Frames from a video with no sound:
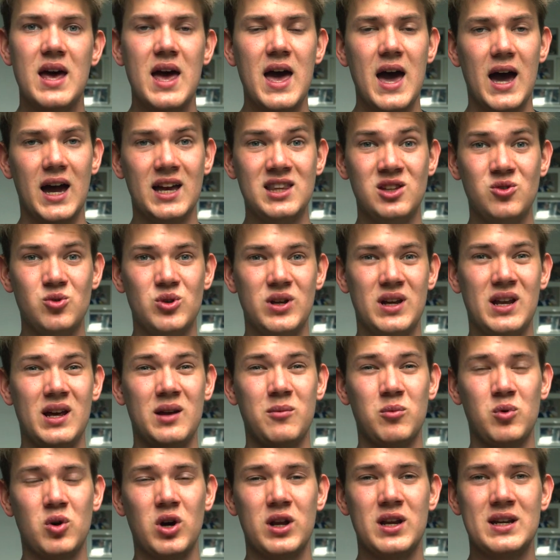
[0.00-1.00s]
I knew that
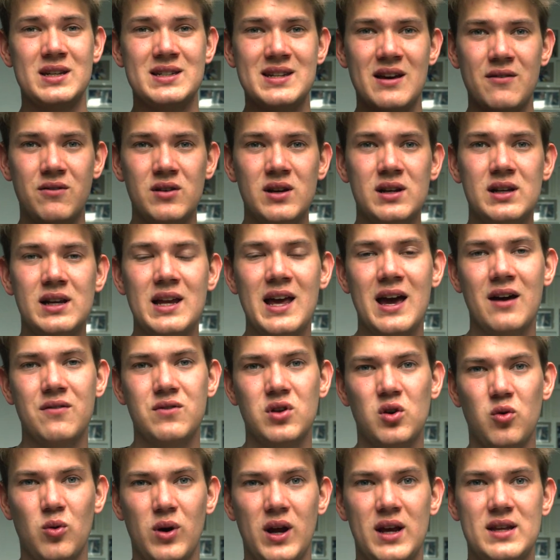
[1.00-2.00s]
I'm gonna definitely have the
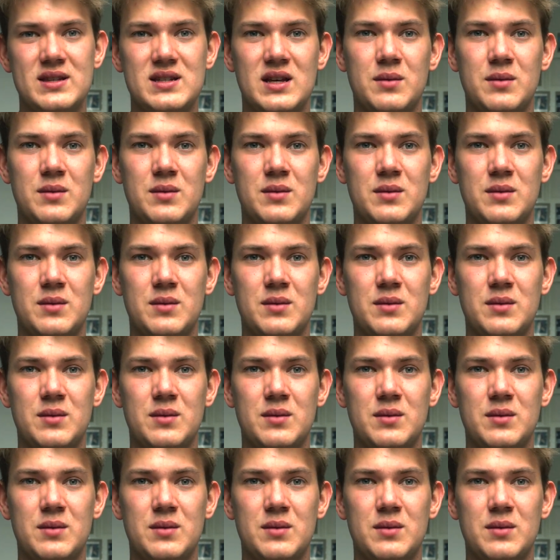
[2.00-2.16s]
grades